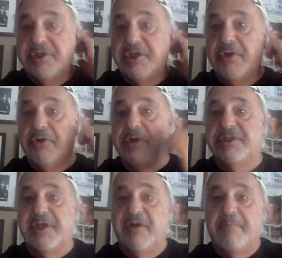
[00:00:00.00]
secure
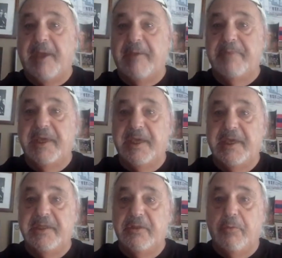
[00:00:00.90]
itself by being
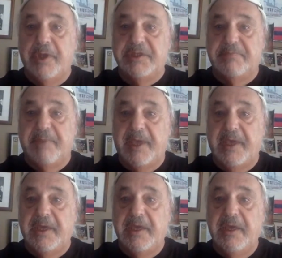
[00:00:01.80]
in the West Bank.